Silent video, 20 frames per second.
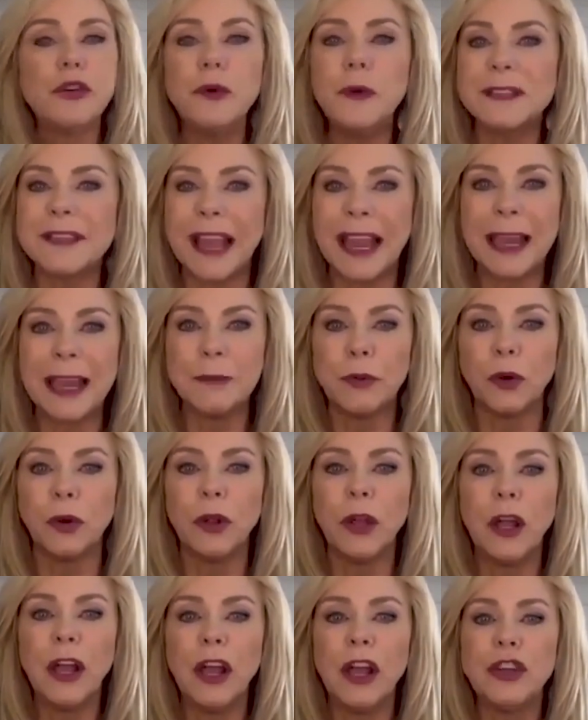who is
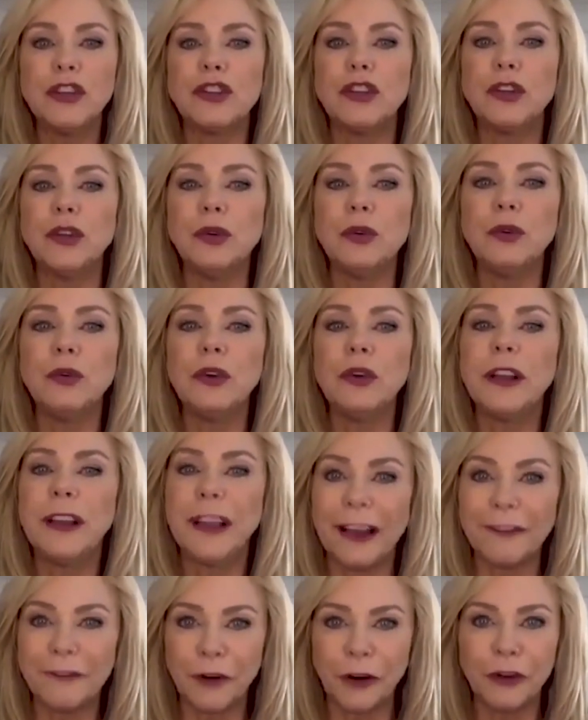able to
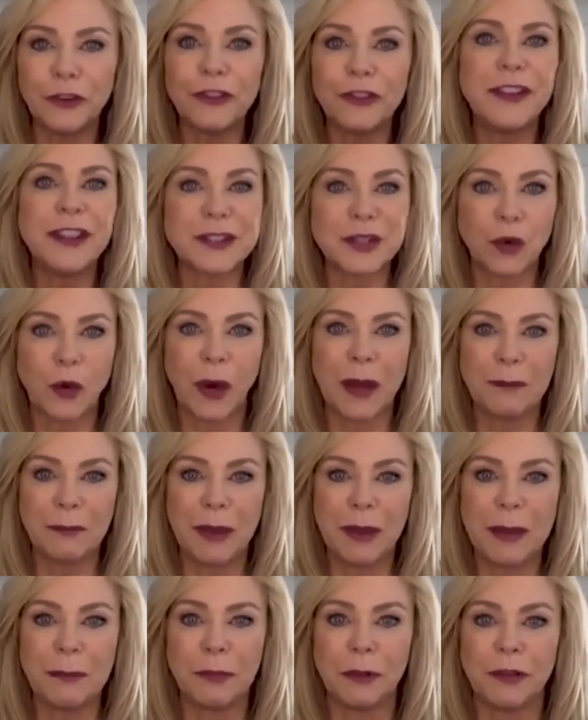govern this great
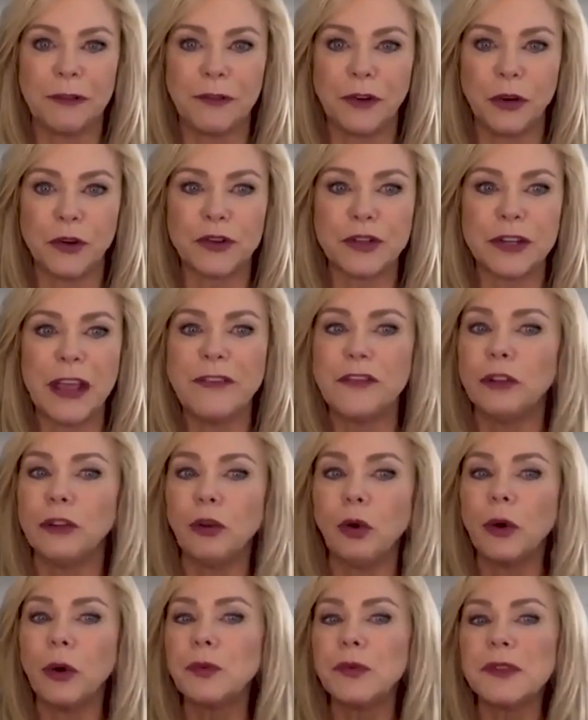people of yours? And the
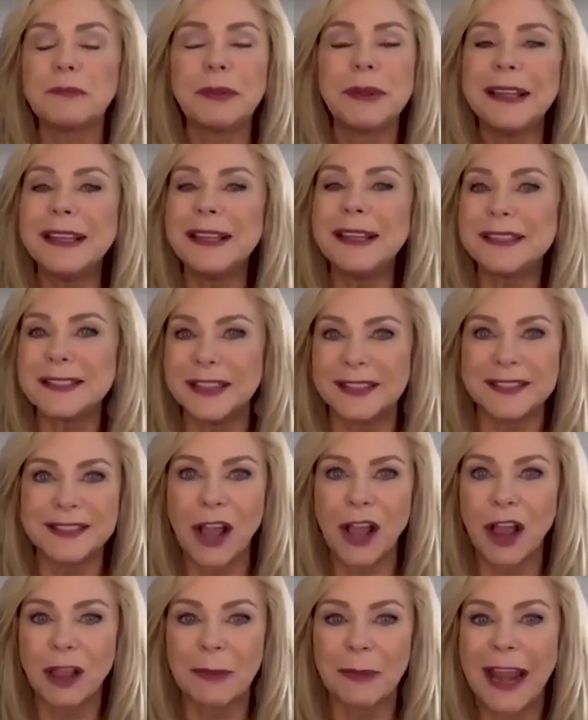Lord was pleased that
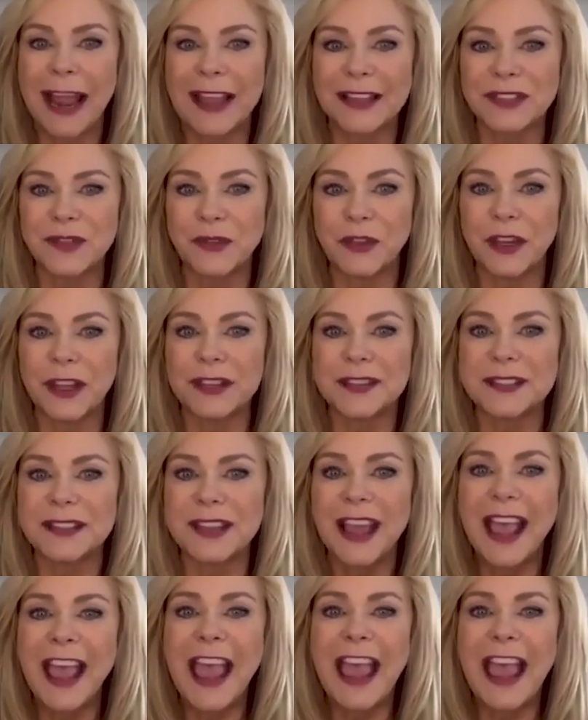Solomon asked for this.